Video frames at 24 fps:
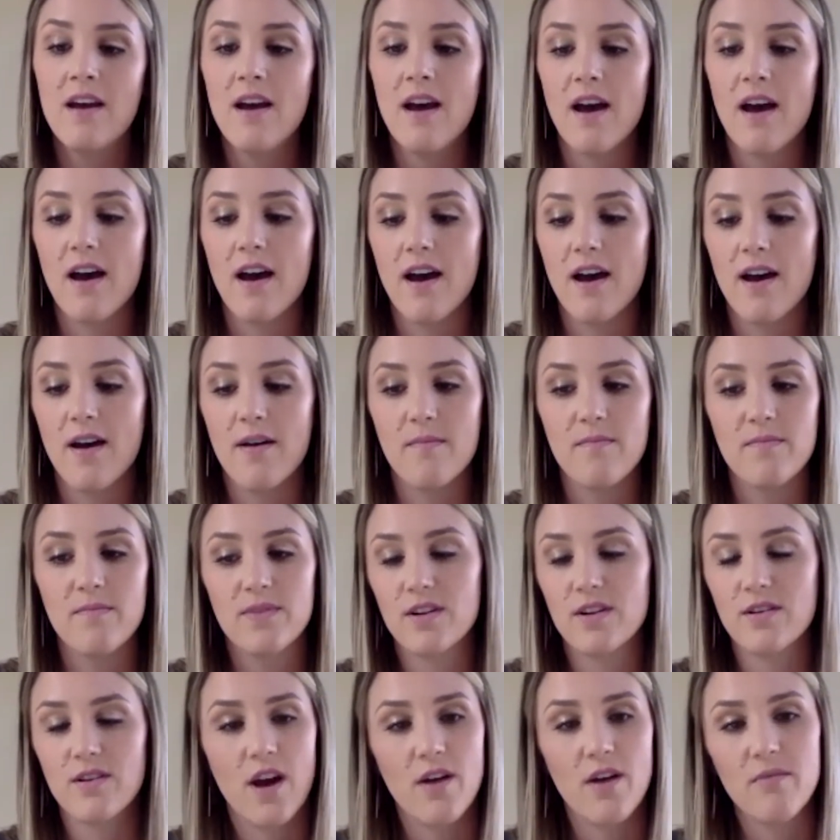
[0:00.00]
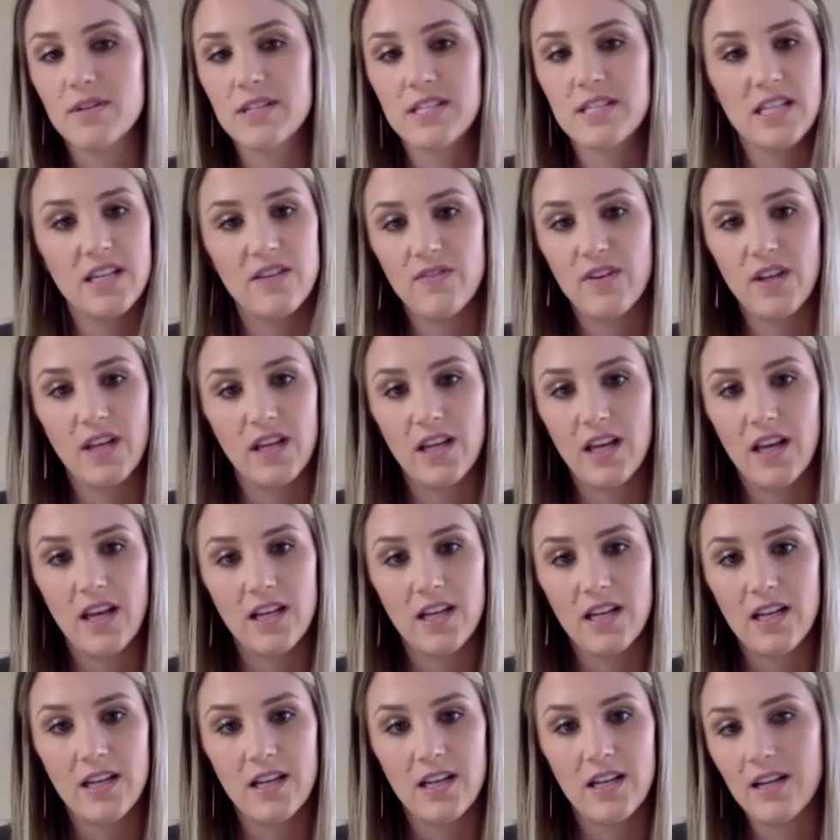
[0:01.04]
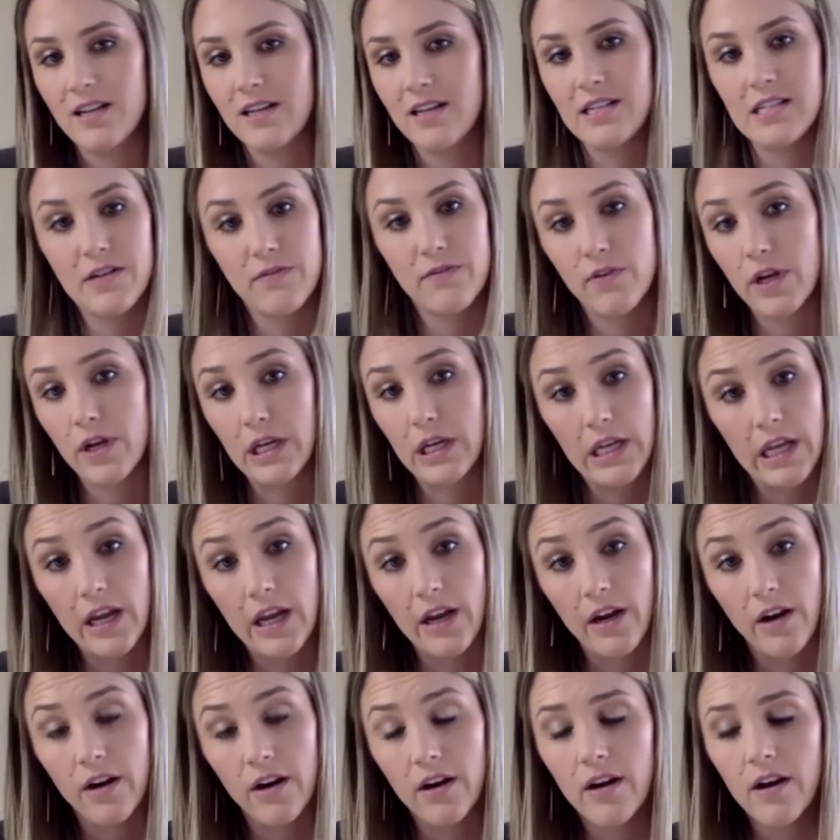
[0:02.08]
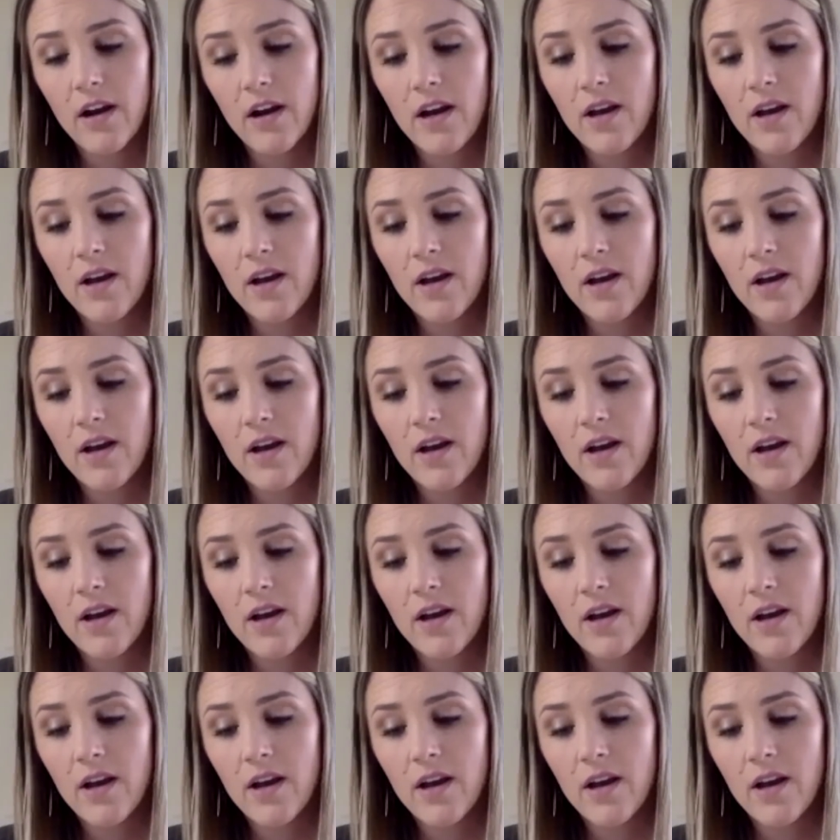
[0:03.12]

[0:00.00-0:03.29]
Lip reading: They're not receiving any different care